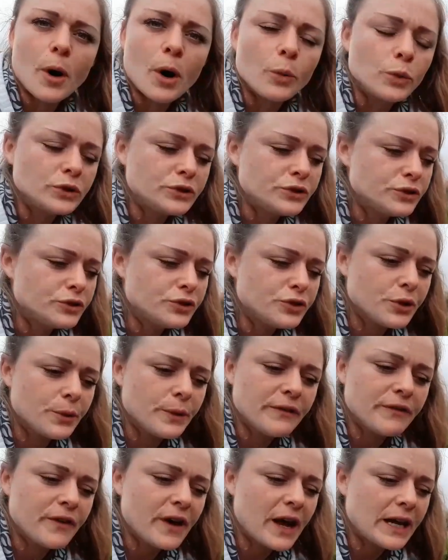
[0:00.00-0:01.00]
I wouldn't do
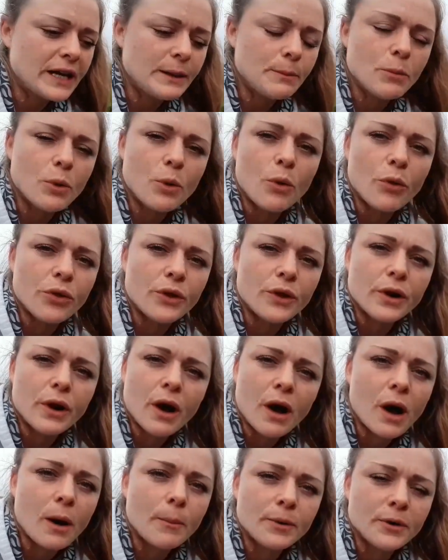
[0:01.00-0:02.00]
it for any more than
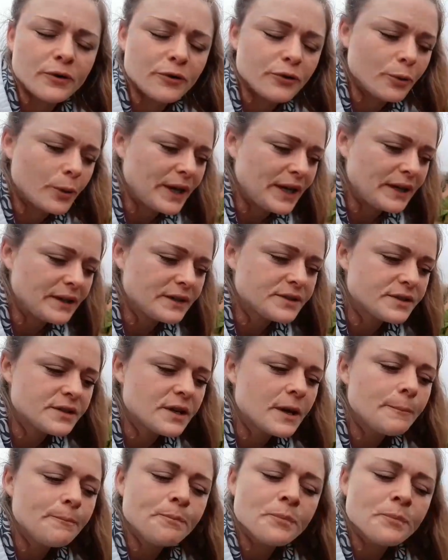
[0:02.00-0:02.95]
a couple of weeks.